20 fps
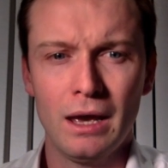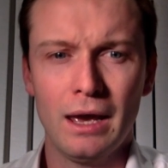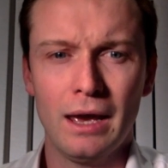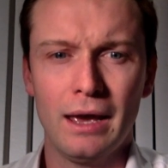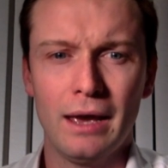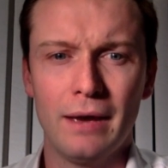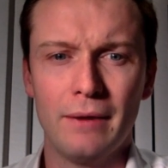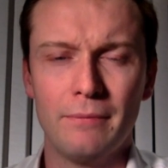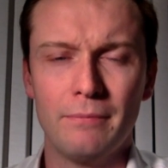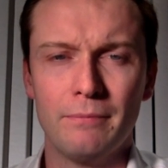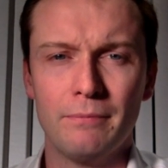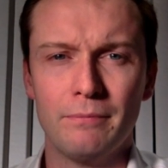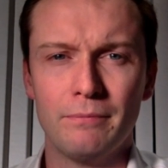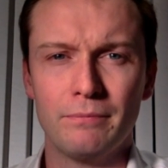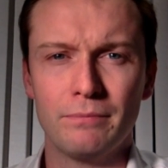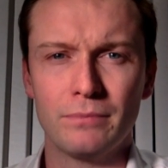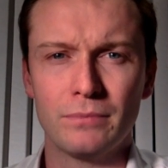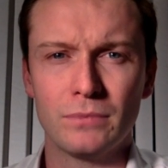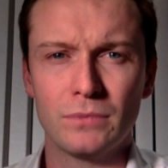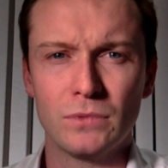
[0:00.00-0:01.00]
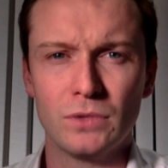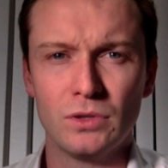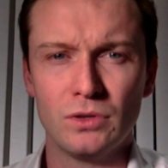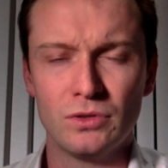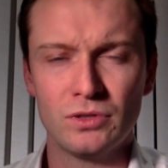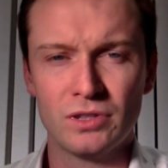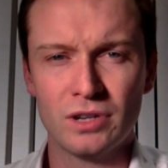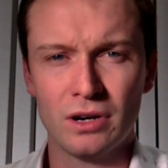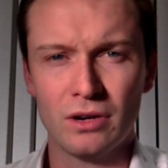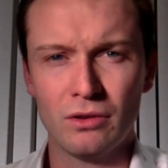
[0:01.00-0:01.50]
You
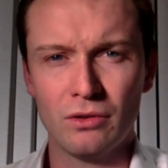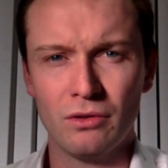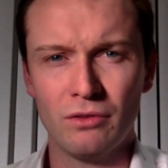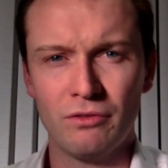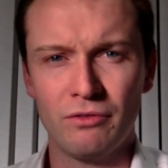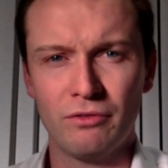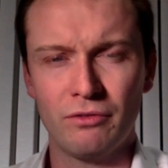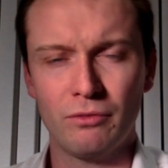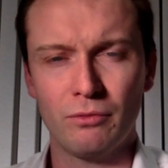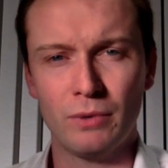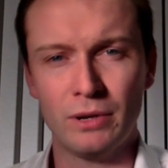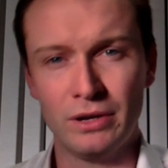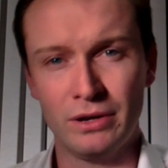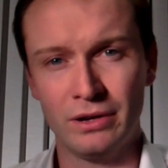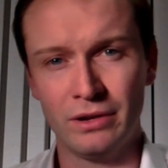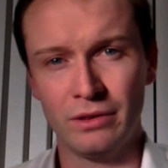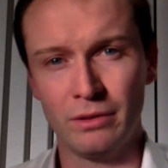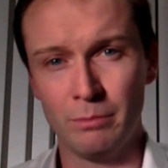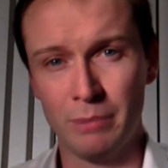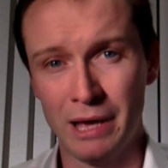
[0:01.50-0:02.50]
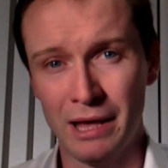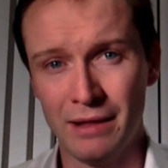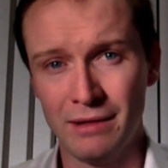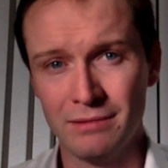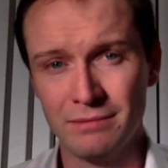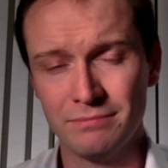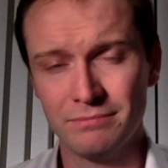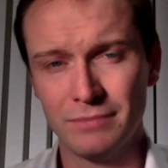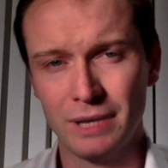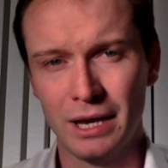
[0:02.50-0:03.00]
start off when you hear the bell.
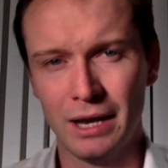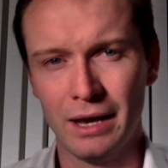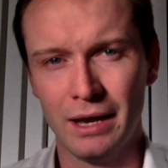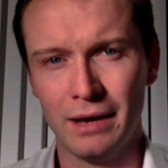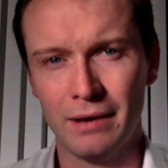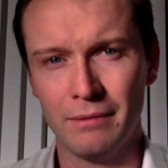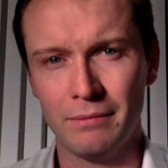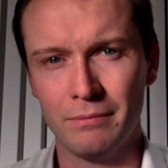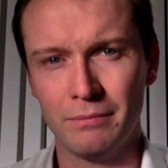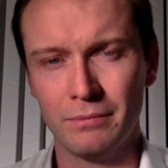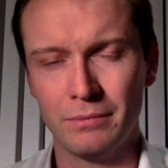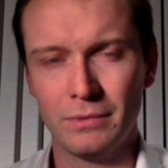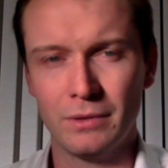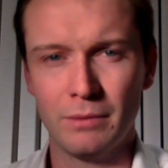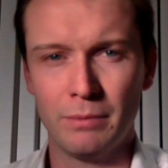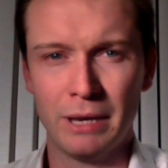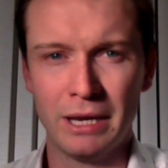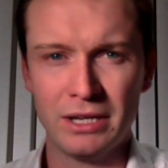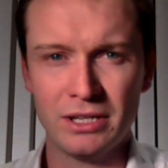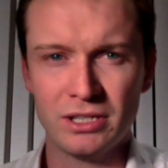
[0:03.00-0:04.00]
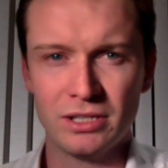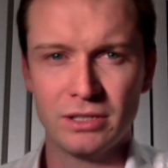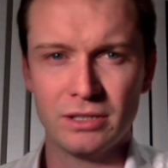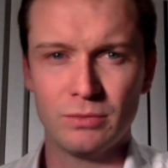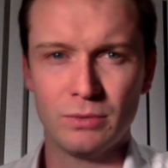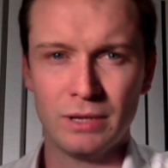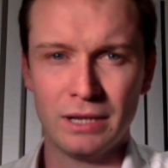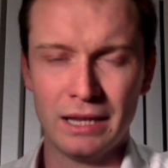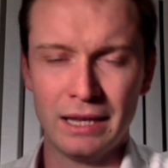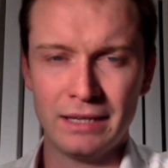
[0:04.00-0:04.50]
The patient
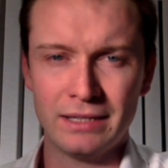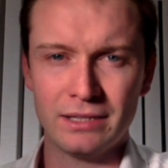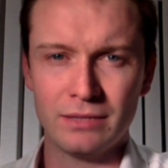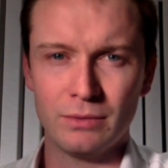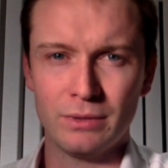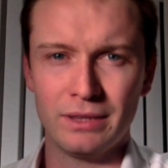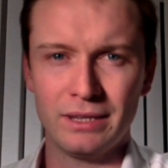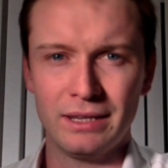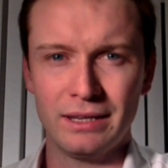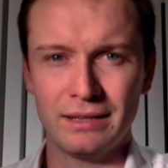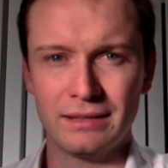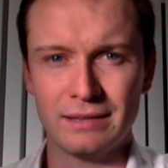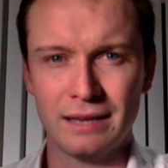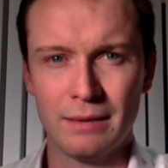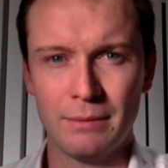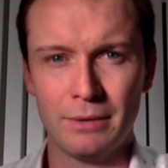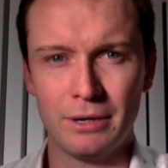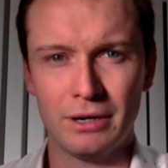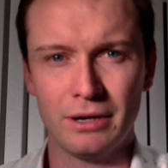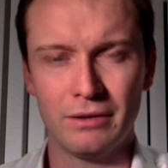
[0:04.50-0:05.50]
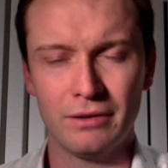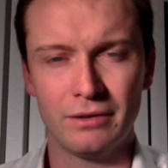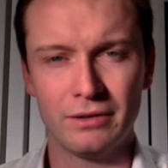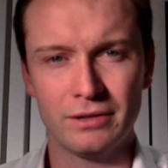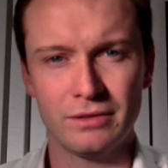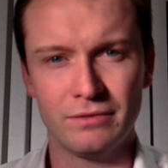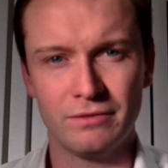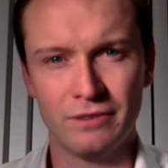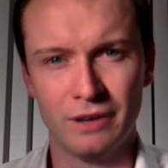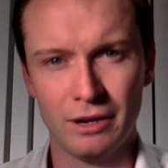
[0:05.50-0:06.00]
will enter with the examiner
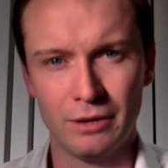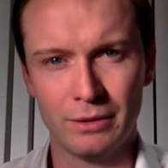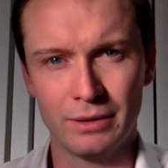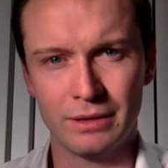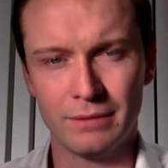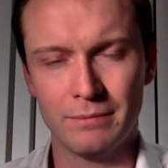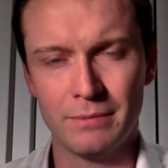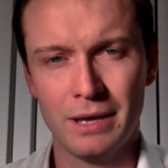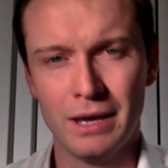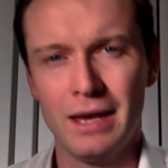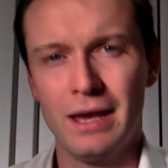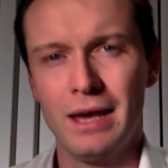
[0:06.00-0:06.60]
following them.